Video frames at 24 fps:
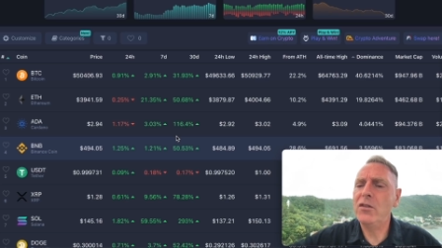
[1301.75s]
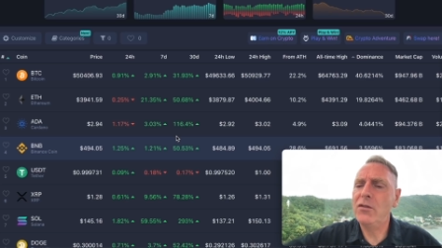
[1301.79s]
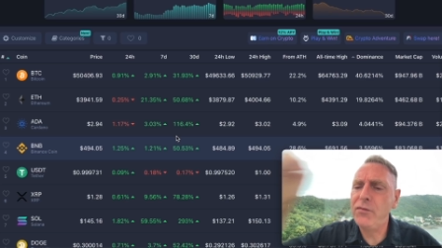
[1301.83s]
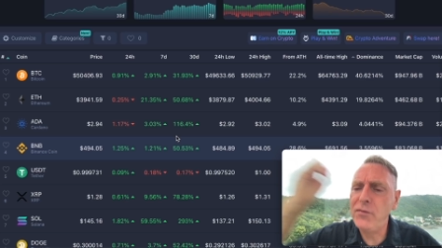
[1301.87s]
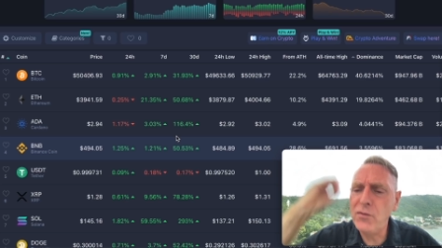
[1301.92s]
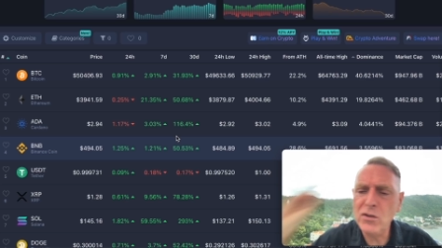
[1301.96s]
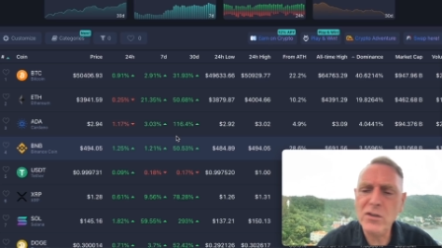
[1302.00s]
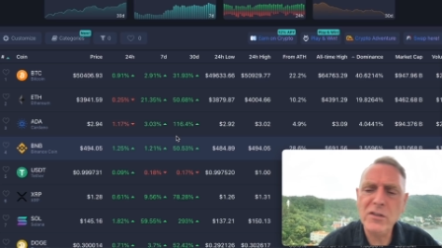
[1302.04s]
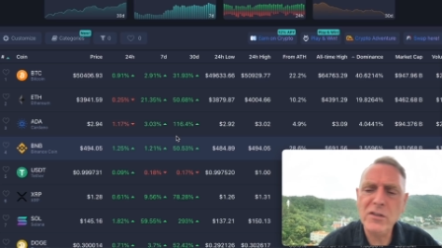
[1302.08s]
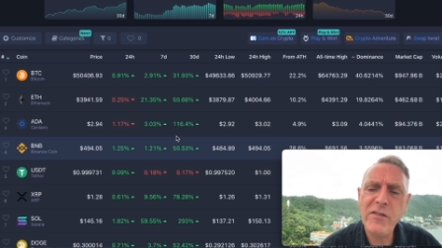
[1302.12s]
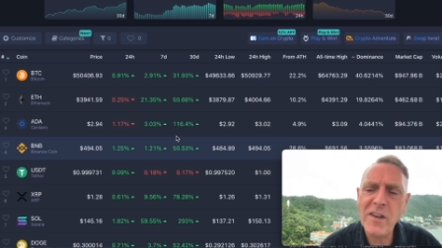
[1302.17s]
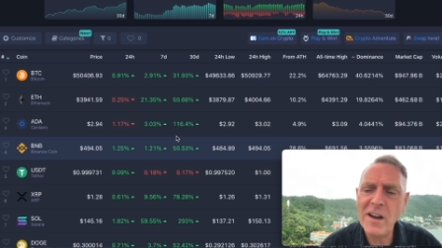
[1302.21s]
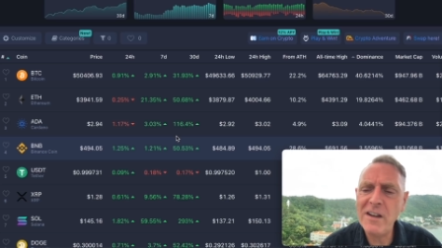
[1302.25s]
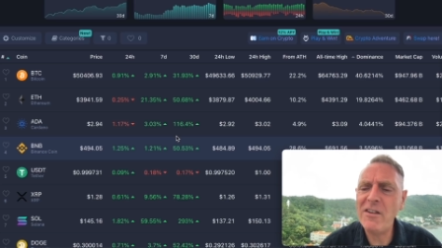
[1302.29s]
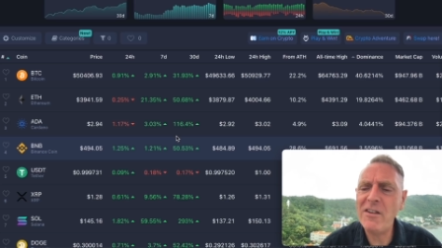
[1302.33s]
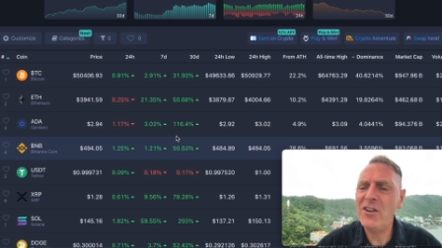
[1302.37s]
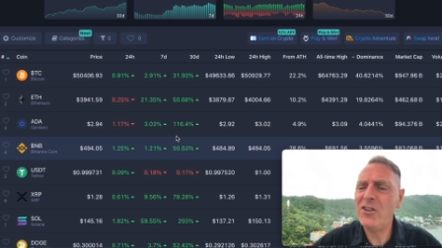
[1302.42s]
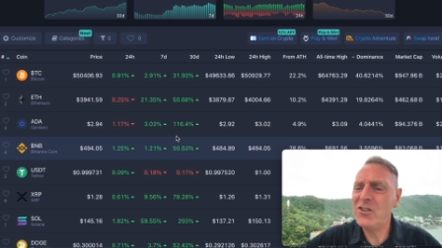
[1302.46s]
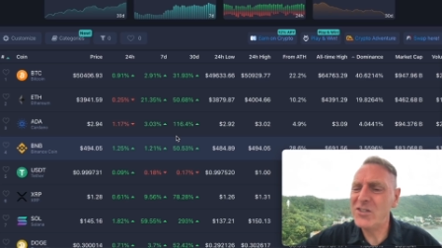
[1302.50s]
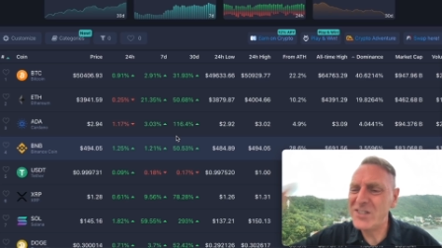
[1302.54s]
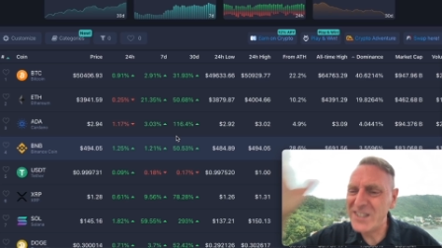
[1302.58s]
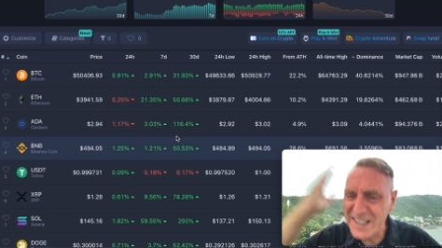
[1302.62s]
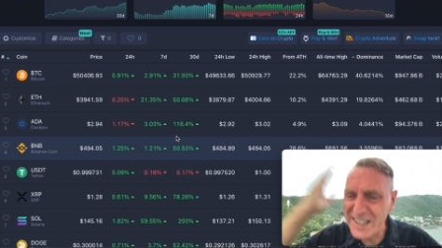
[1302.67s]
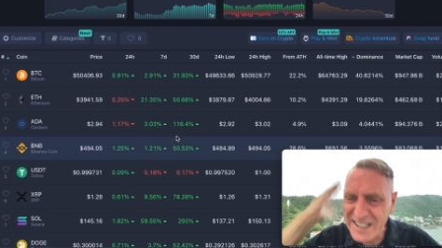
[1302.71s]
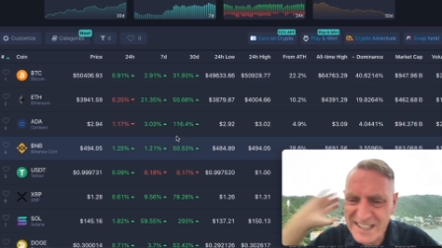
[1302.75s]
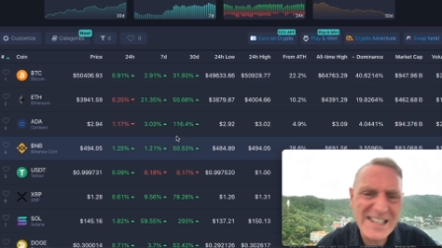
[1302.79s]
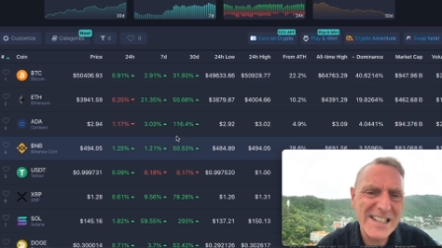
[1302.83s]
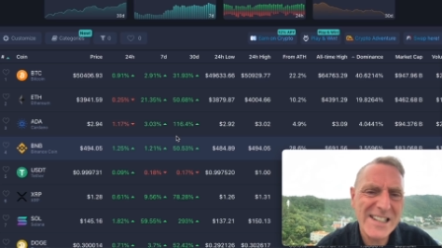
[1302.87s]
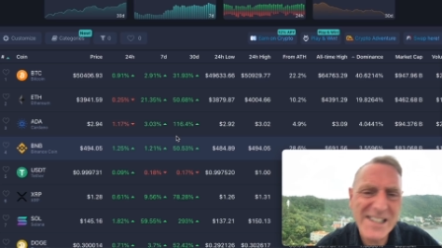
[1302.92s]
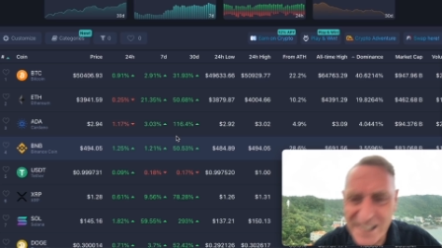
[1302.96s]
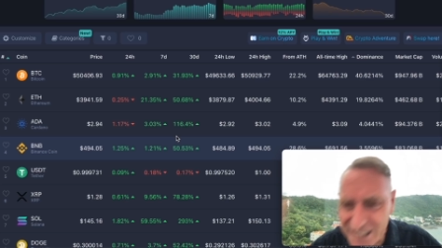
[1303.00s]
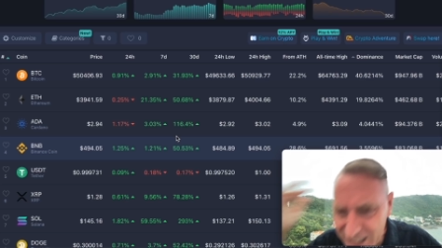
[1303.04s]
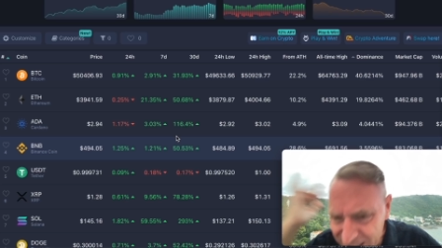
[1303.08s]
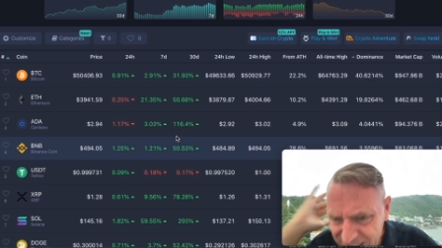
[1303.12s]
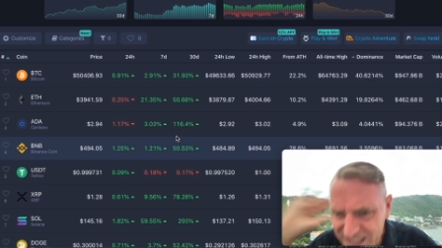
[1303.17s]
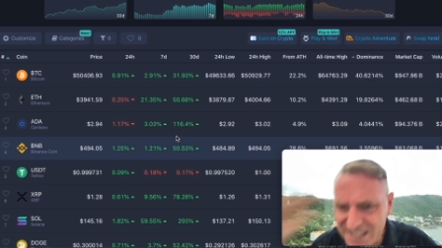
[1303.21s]
4,500 is
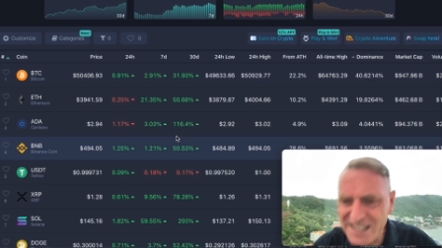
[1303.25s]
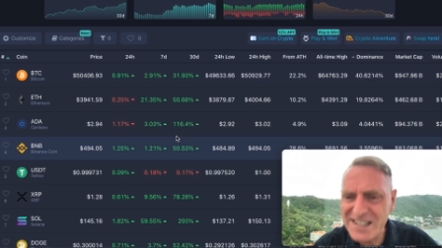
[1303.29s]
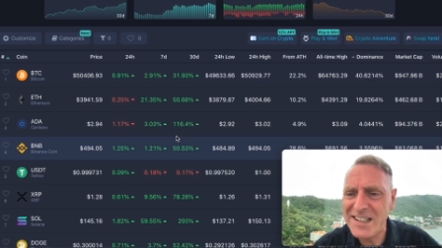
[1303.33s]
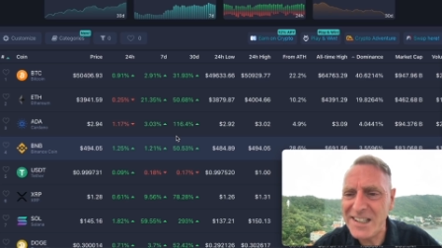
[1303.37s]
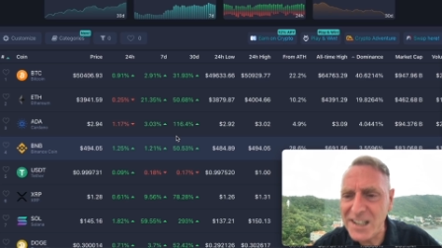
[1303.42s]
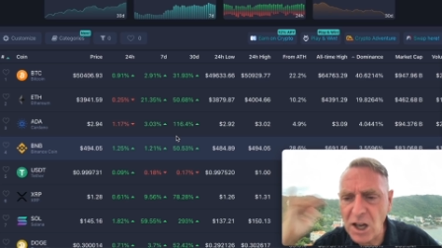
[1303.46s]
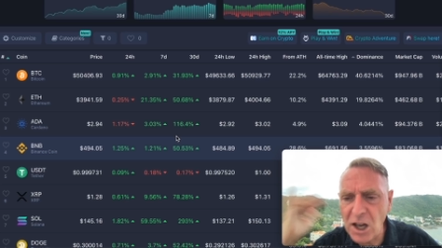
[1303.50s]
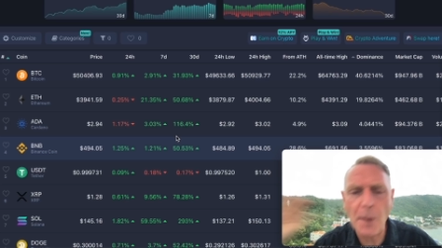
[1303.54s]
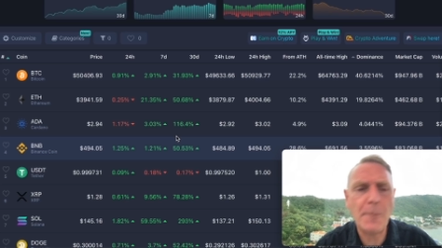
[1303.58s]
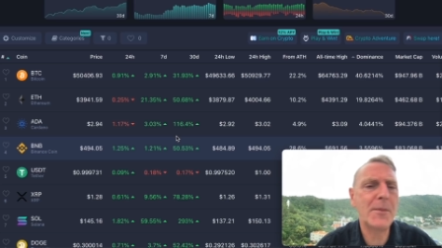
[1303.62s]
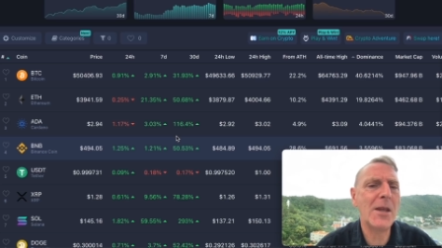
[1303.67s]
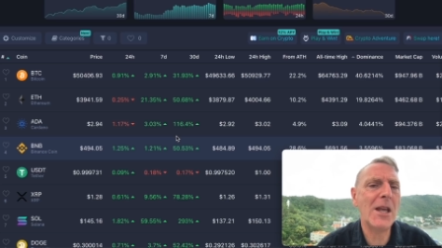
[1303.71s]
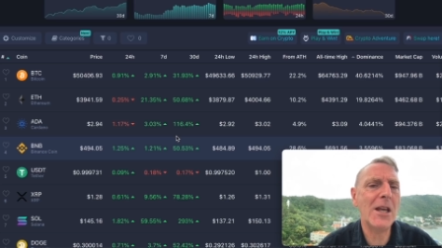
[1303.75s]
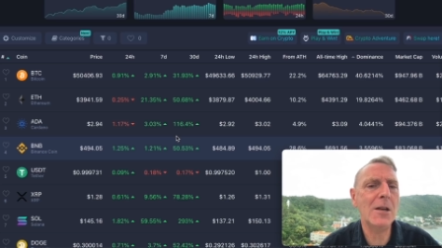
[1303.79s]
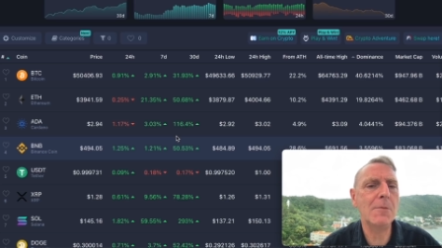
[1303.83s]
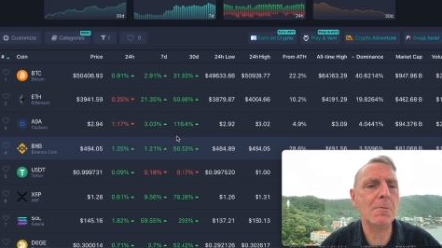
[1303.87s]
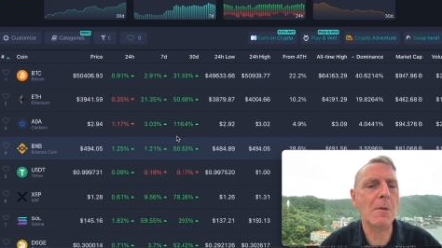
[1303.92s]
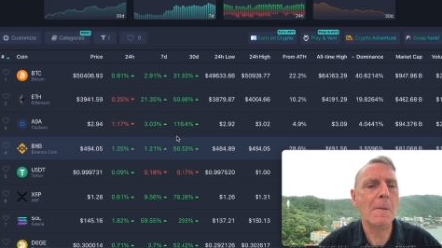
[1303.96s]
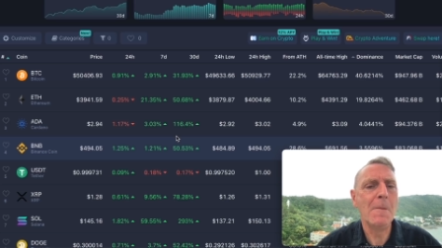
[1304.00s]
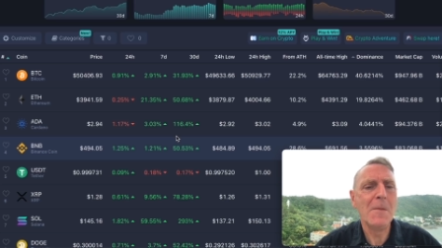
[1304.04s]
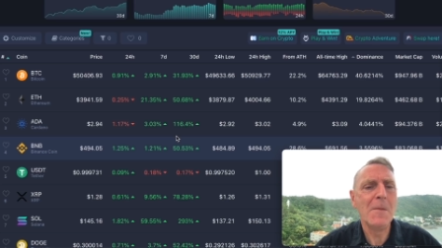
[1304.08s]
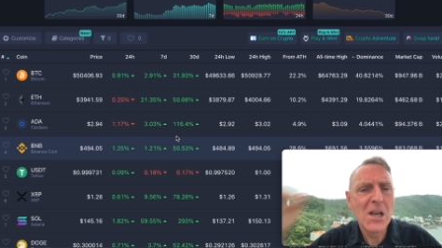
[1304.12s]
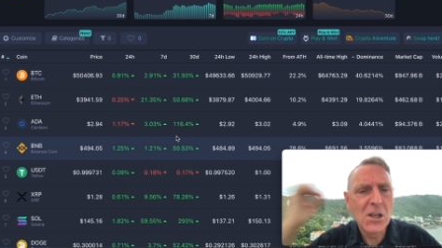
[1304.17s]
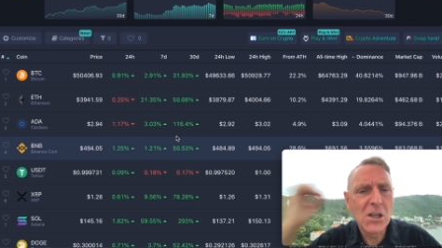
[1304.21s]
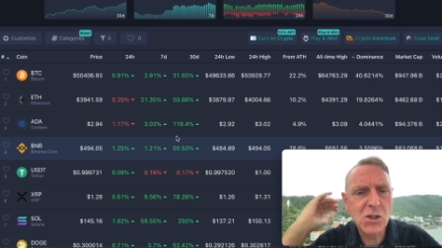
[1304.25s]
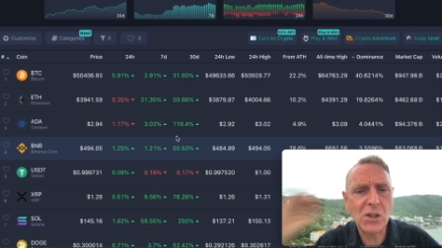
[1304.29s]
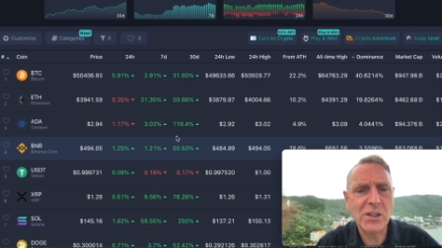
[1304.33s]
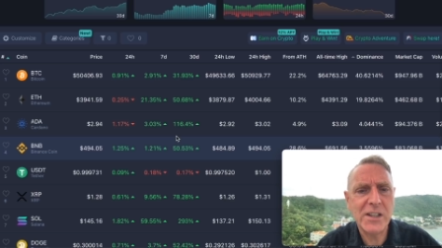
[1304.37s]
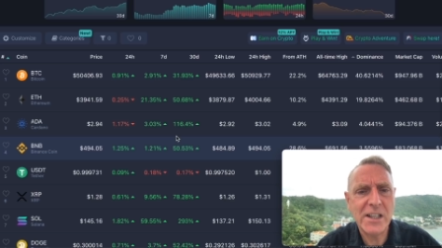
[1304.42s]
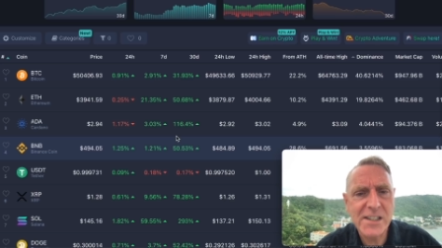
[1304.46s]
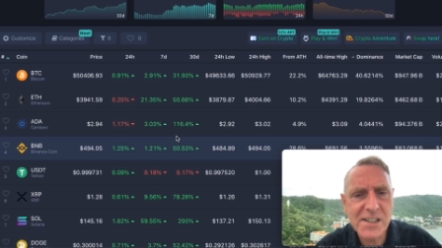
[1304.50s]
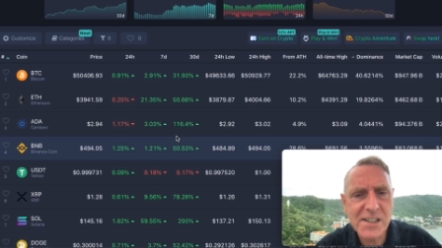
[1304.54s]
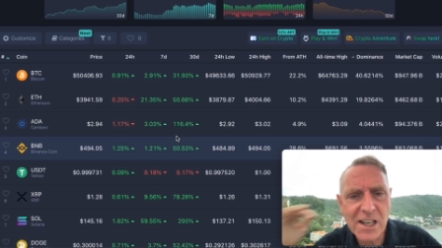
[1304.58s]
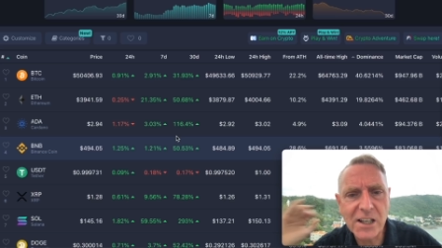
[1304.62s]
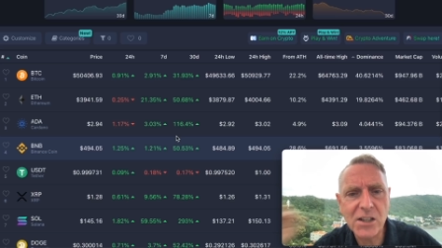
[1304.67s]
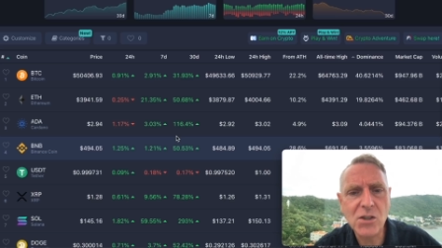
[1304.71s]
easy obtainable. So
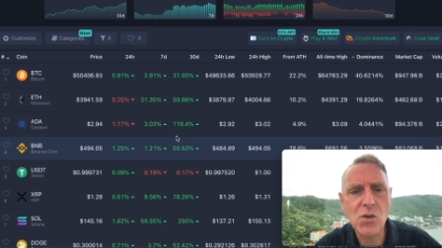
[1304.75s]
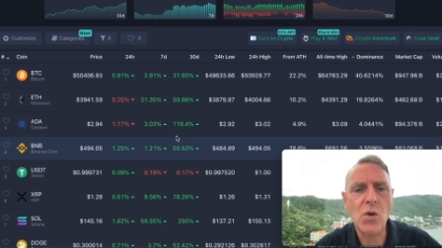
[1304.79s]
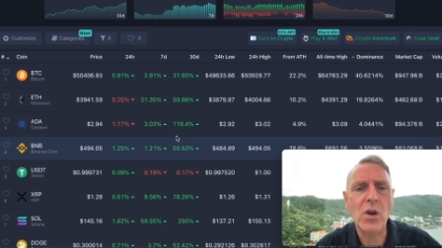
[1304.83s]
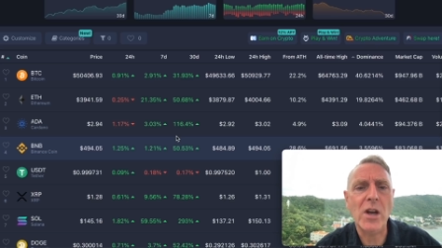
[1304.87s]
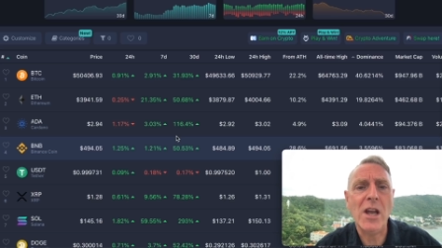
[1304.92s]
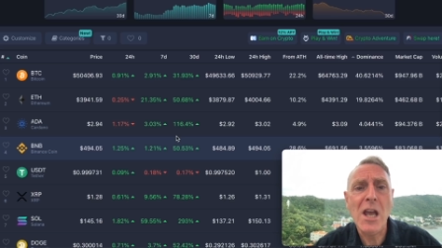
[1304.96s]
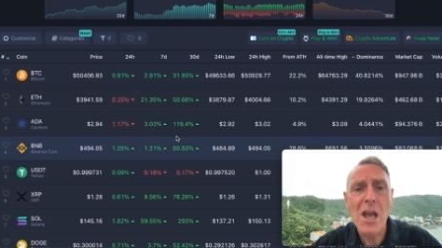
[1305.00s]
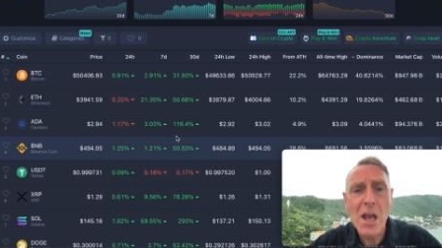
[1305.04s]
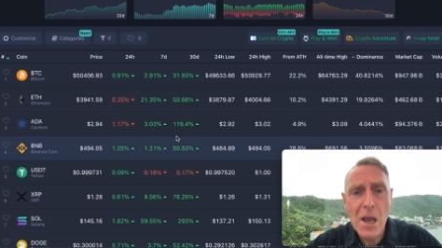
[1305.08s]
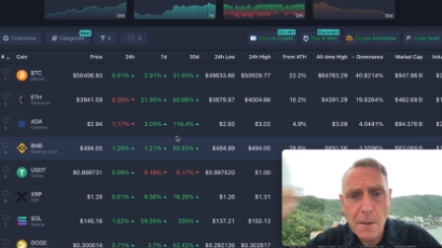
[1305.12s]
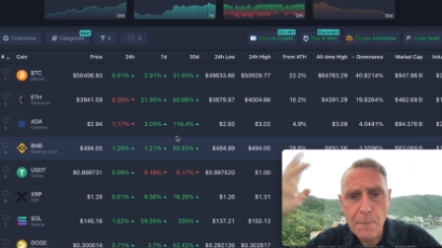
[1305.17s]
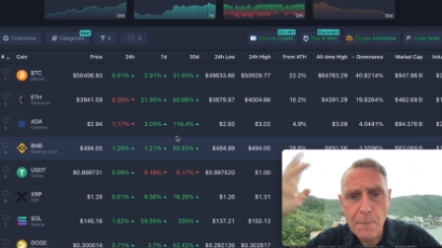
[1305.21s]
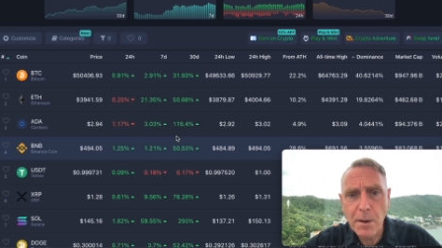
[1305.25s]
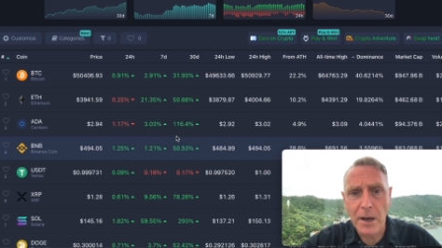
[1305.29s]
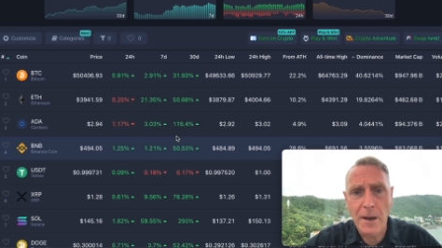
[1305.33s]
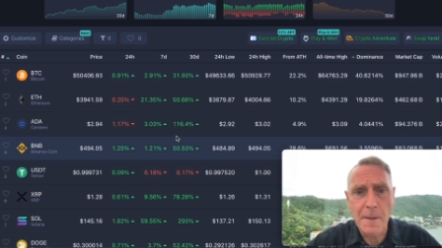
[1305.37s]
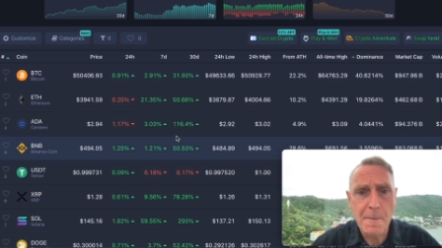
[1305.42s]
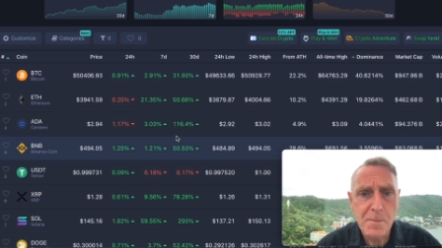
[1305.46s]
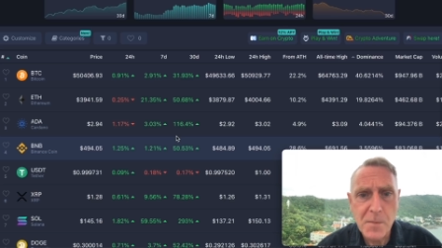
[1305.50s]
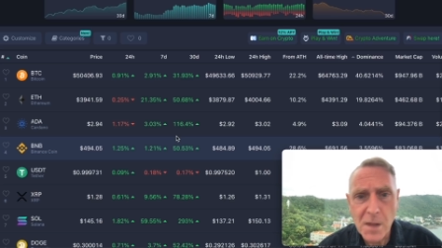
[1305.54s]
let's get going. But